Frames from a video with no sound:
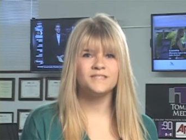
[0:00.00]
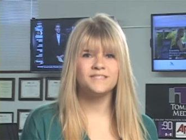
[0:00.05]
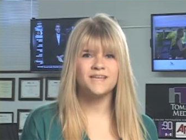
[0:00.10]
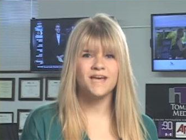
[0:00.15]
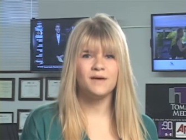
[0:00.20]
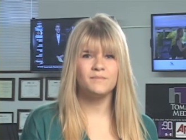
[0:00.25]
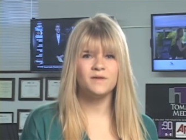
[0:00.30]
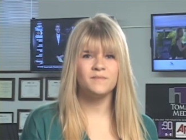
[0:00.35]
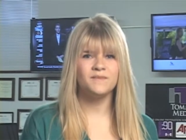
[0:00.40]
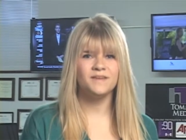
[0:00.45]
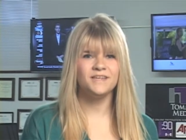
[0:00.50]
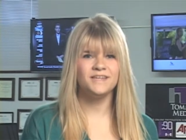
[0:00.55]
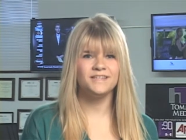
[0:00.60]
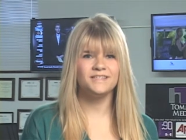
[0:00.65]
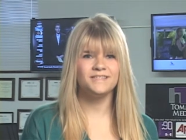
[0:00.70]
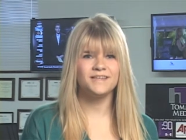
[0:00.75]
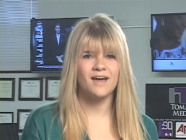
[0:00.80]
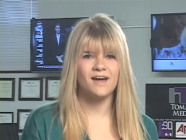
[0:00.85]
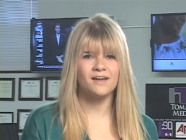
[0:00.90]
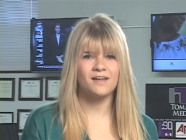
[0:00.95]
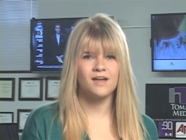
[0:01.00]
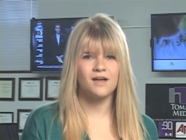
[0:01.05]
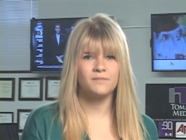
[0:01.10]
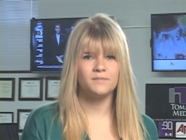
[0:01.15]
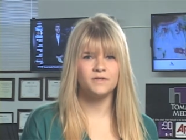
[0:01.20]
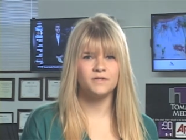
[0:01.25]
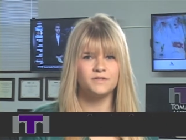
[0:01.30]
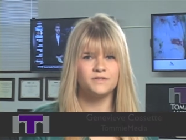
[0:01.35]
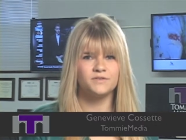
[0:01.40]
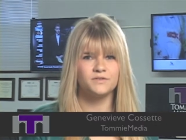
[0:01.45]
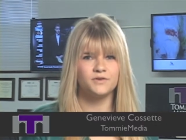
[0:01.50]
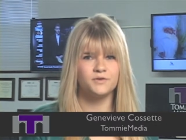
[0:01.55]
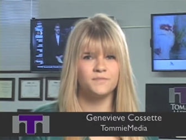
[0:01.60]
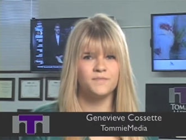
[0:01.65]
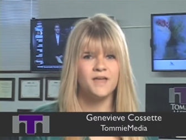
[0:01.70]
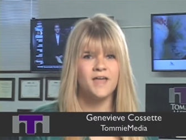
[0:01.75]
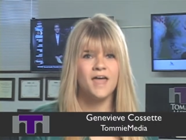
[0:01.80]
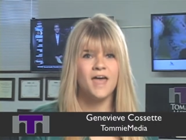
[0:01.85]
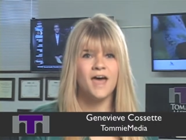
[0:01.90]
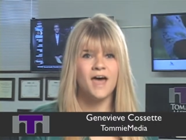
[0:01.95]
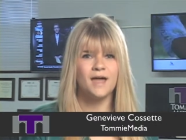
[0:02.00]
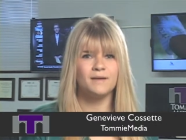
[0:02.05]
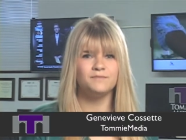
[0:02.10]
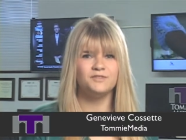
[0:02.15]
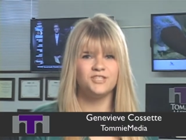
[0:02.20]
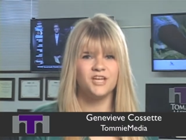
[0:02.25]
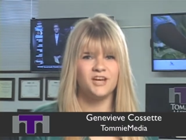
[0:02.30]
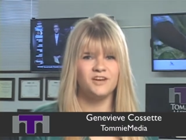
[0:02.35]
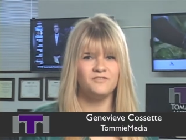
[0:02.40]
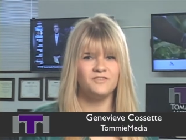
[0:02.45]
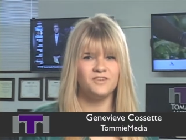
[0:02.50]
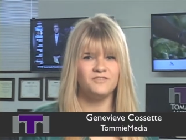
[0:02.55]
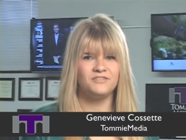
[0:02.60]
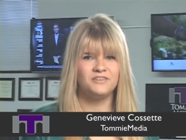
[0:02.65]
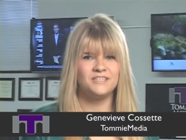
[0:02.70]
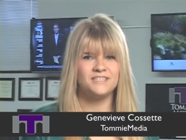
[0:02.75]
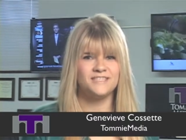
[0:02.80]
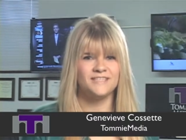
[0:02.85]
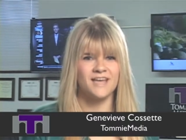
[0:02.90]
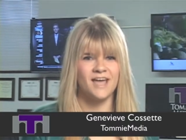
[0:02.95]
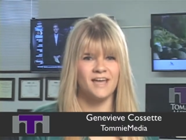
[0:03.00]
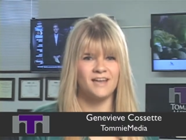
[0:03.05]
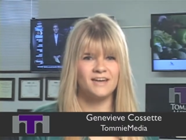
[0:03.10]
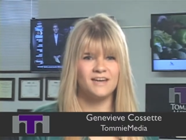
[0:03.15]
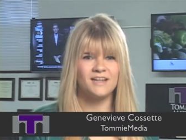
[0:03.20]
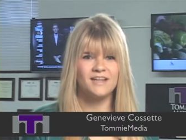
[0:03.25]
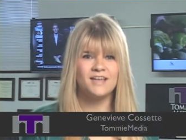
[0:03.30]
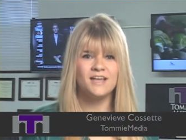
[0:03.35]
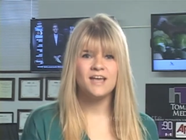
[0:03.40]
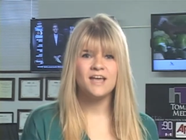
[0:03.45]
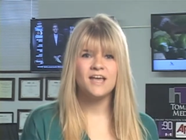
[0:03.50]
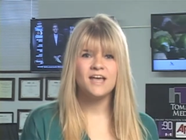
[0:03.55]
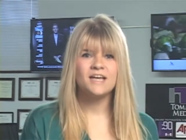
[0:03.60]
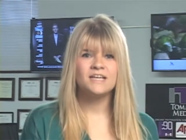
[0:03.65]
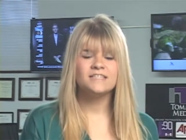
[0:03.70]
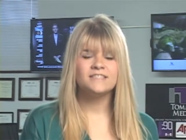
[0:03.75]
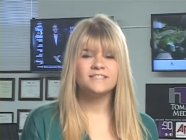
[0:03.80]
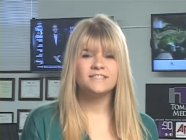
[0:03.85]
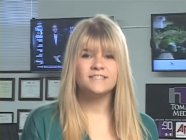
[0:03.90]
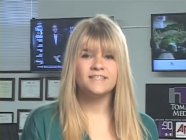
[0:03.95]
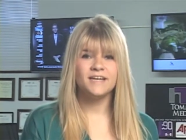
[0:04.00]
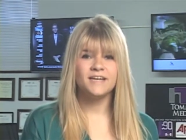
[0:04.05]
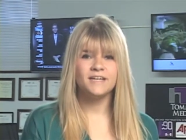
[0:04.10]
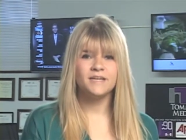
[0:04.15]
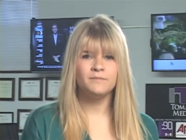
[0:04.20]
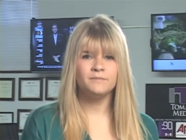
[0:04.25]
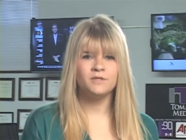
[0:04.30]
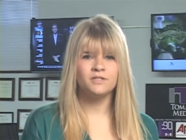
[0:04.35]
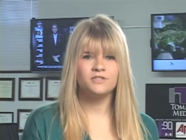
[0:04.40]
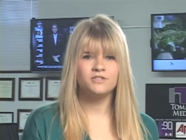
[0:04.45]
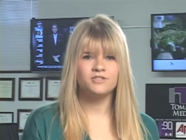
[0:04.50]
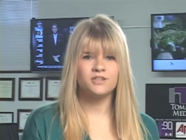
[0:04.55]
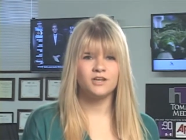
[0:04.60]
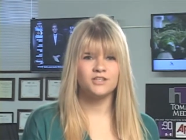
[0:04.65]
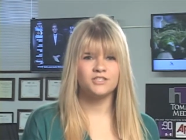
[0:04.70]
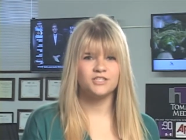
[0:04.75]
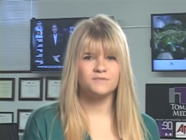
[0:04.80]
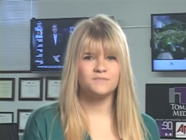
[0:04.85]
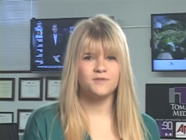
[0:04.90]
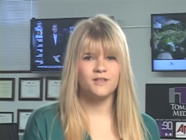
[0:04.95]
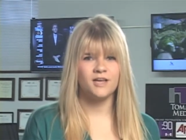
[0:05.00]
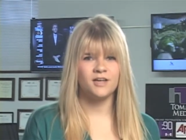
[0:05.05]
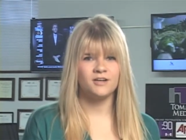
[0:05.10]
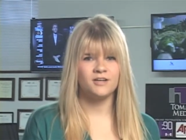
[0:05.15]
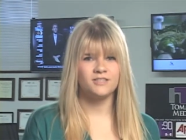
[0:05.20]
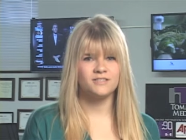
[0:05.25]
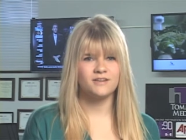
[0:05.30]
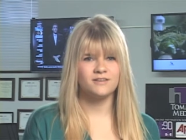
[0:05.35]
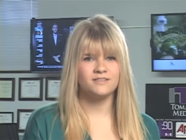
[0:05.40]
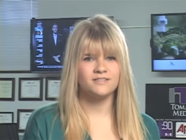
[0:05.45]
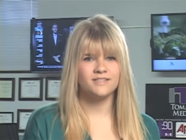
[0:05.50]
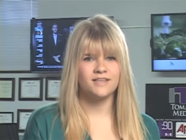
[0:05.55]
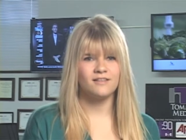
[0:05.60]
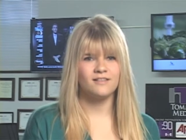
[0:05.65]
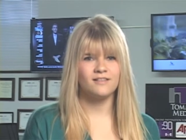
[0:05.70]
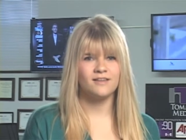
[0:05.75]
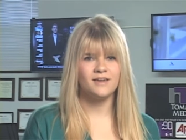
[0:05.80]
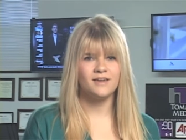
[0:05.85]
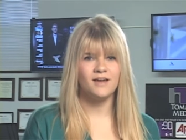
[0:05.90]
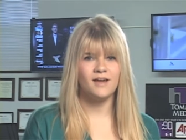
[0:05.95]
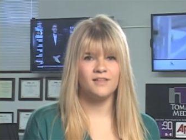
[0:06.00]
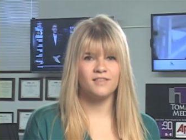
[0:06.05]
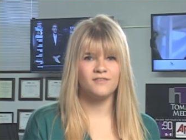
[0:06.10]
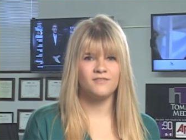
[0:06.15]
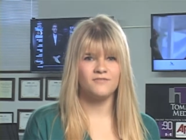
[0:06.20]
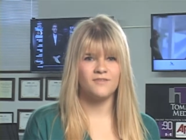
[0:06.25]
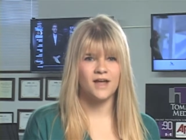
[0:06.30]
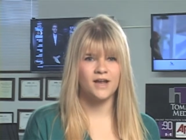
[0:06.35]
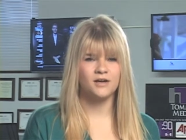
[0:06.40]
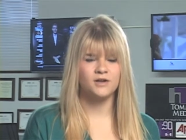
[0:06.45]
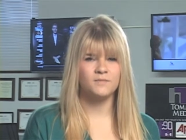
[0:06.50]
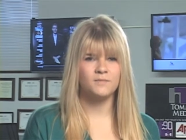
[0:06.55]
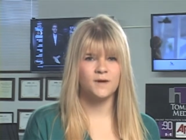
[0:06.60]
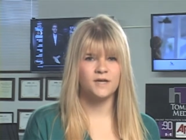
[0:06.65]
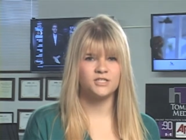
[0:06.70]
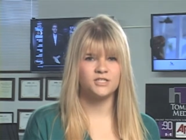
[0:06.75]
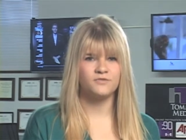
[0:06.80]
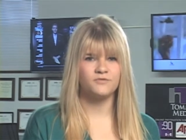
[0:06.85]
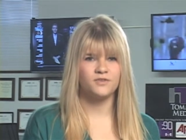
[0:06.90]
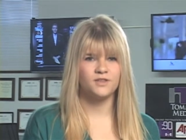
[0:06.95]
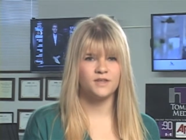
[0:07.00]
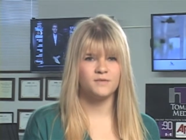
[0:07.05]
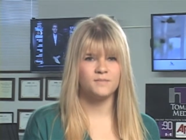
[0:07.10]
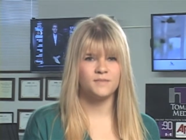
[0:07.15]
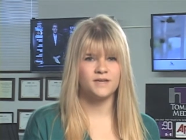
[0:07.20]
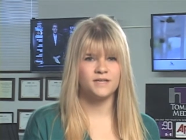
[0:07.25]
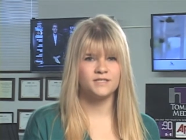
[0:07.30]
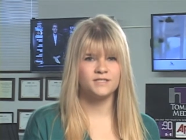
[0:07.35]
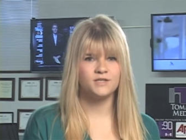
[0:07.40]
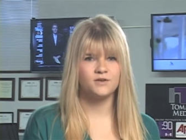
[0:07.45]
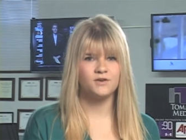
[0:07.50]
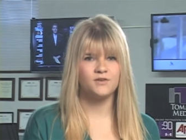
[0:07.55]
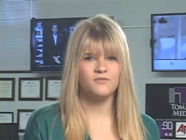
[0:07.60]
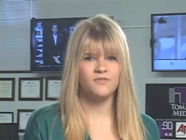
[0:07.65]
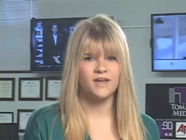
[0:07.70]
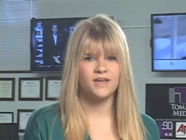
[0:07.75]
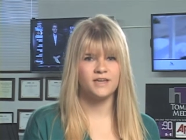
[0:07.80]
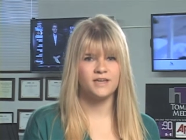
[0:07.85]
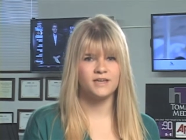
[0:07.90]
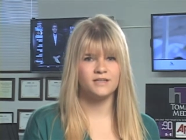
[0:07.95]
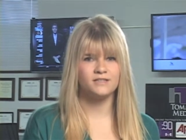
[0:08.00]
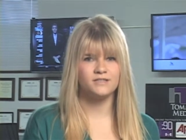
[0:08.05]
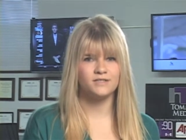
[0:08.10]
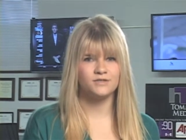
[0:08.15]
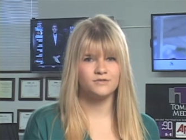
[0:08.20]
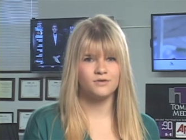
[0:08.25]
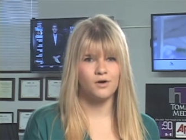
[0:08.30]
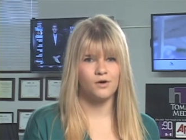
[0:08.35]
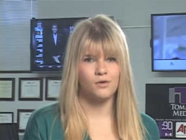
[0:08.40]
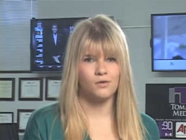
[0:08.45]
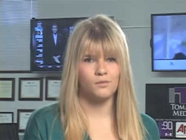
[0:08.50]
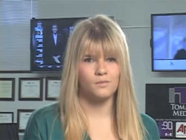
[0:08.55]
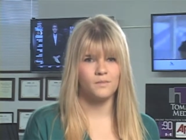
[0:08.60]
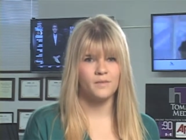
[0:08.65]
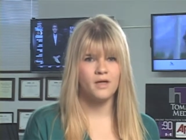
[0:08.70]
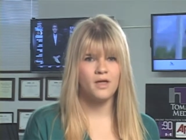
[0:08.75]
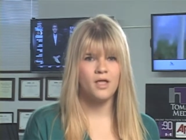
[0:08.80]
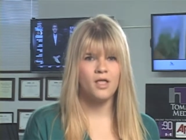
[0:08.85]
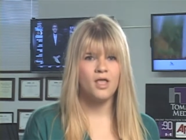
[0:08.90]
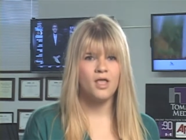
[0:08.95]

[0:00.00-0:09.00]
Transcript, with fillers: the TommieMedia.com newsroom, I'm Genevieve Cassette. Stadium construction planners are settling on the final budget for the Minnesota Vikings' new home.